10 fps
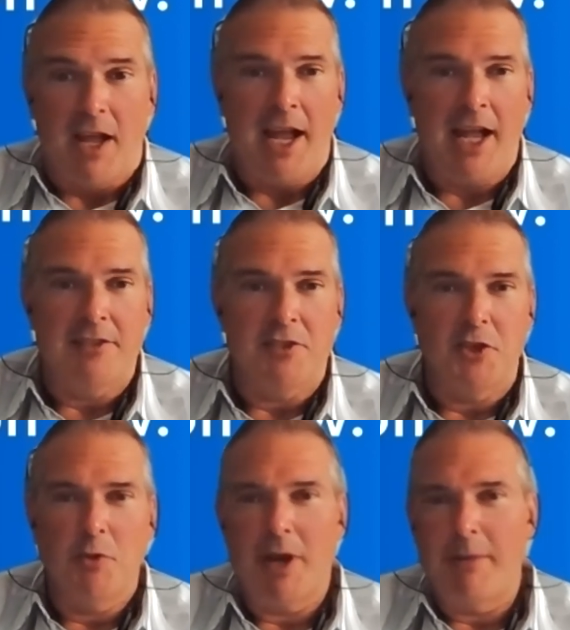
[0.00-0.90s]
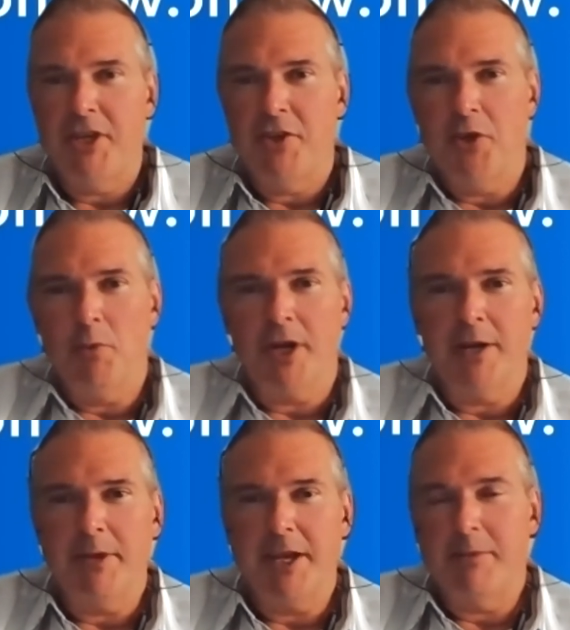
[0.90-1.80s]
And I mean, you want
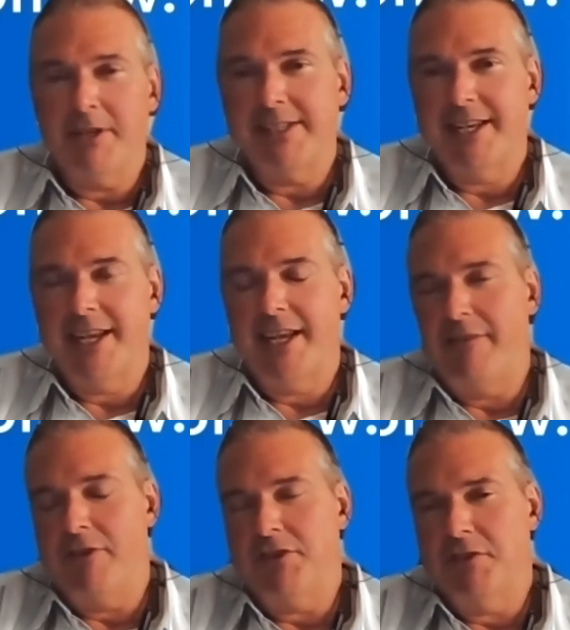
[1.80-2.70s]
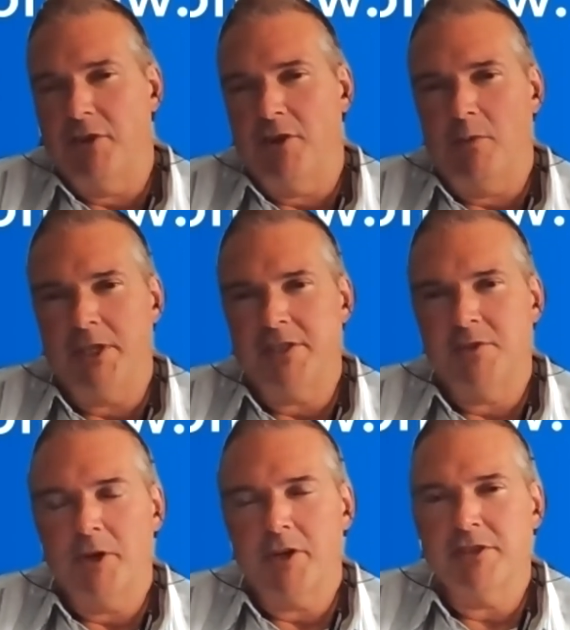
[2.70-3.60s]
to be able to see, first of all,
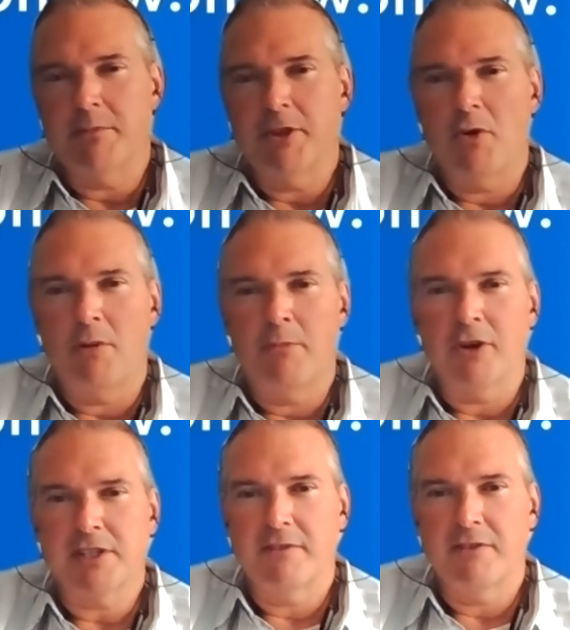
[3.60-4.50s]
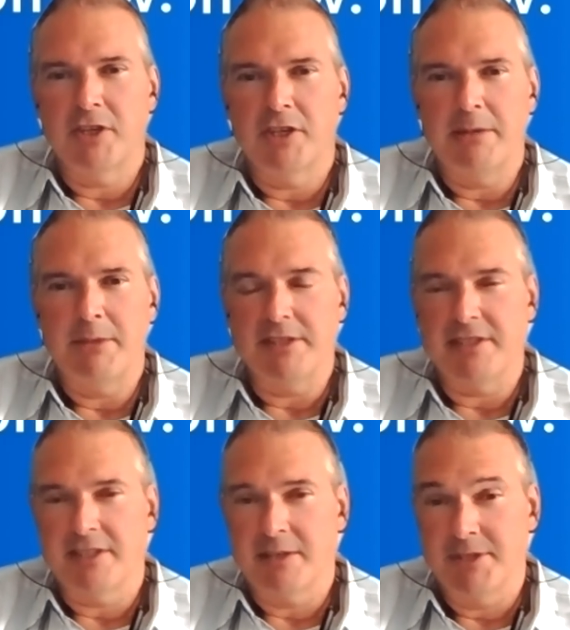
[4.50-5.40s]
what are some of the hallmarks of a good email
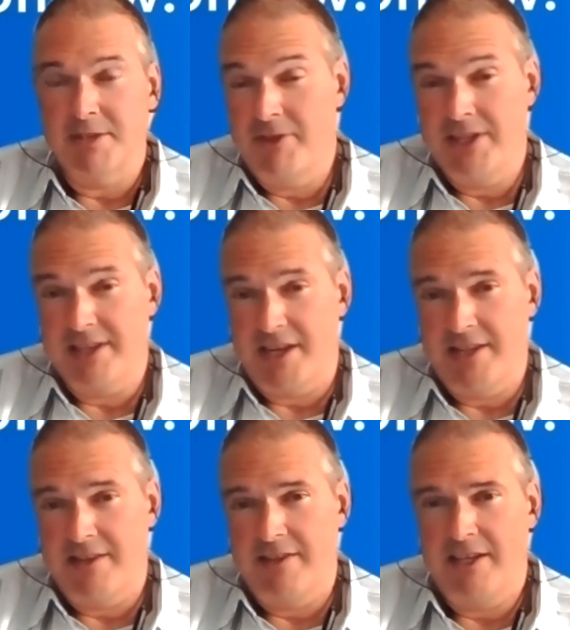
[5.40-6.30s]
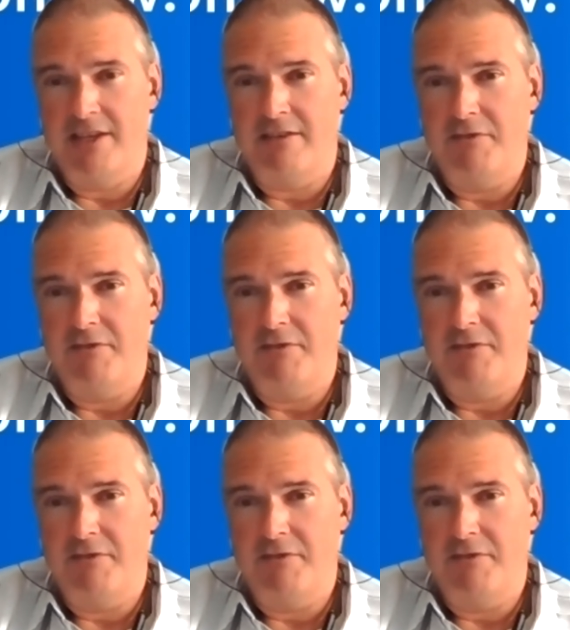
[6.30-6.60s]
system? Some things I can think of.